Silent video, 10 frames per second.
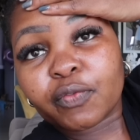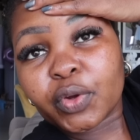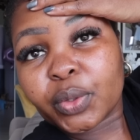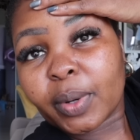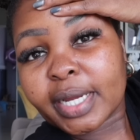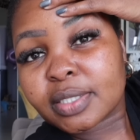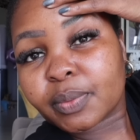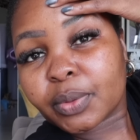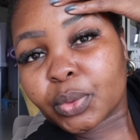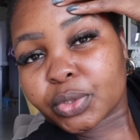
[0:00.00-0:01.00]
food wise
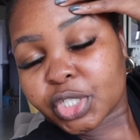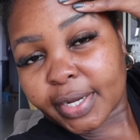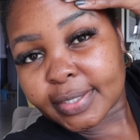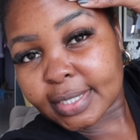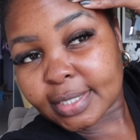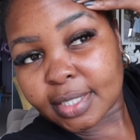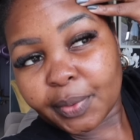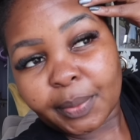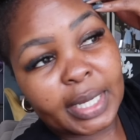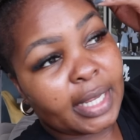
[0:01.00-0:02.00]
we'll check a 60
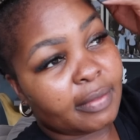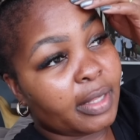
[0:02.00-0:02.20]
when we get